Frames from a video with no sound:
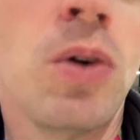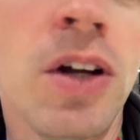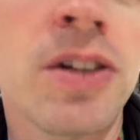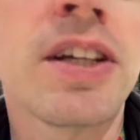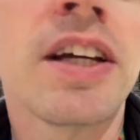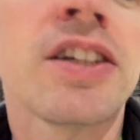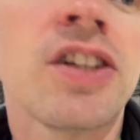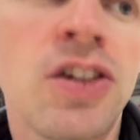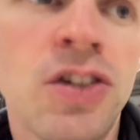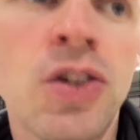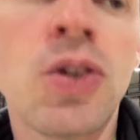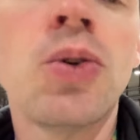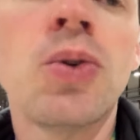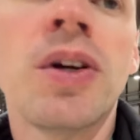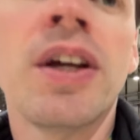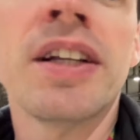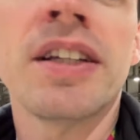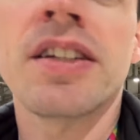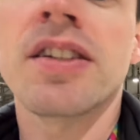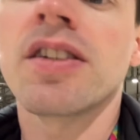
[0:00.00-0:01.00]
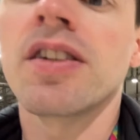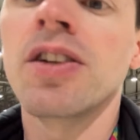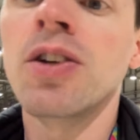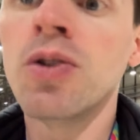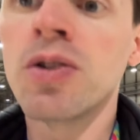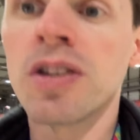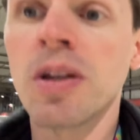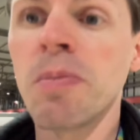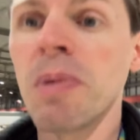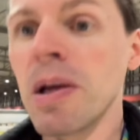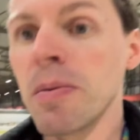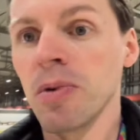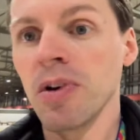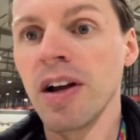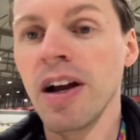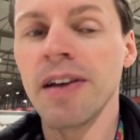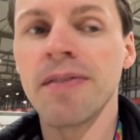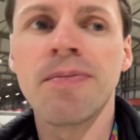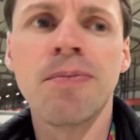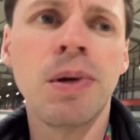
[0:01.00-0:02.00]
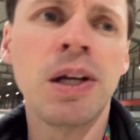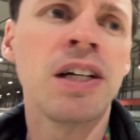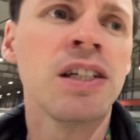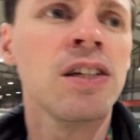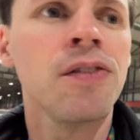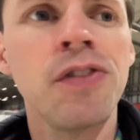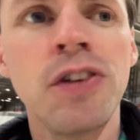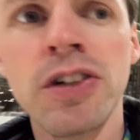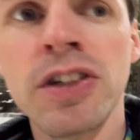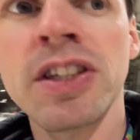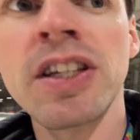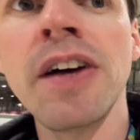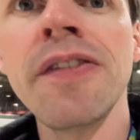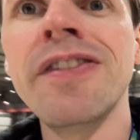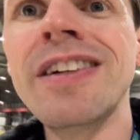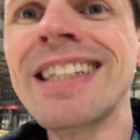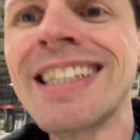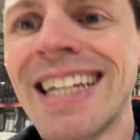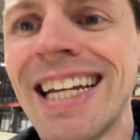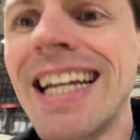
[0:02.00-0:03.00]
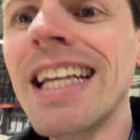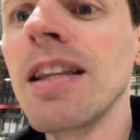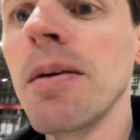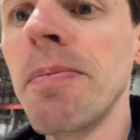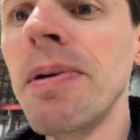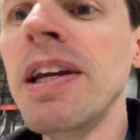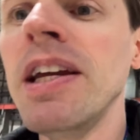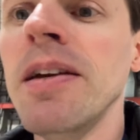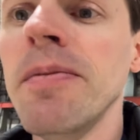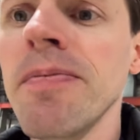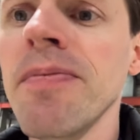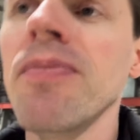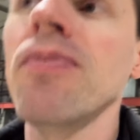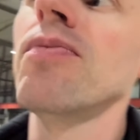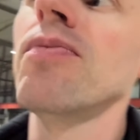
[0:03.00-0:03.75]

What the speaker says: all take turns who gets to use the beam or not. Because if your stuff is in the beam,